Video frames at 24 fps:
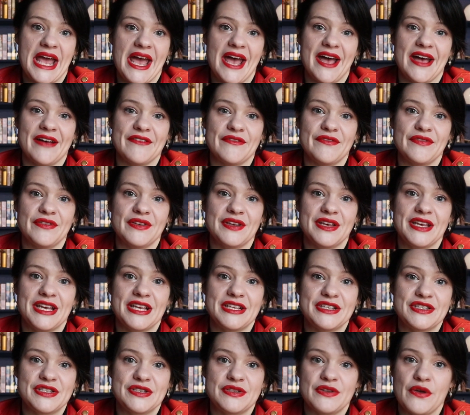have
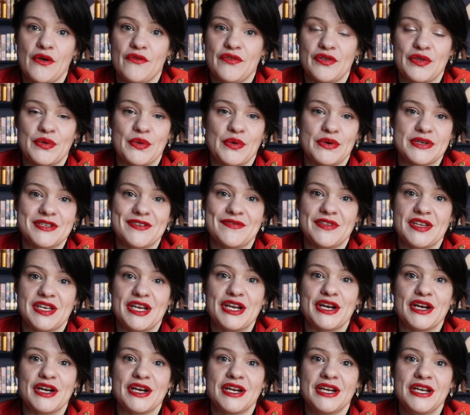over the course of the
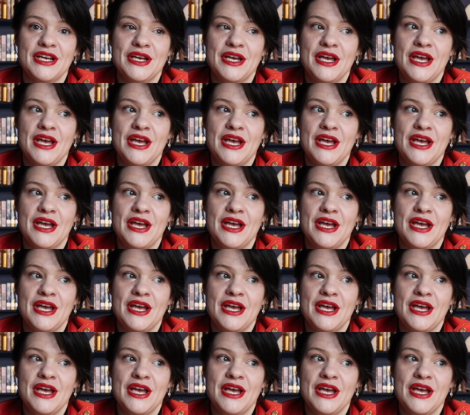year.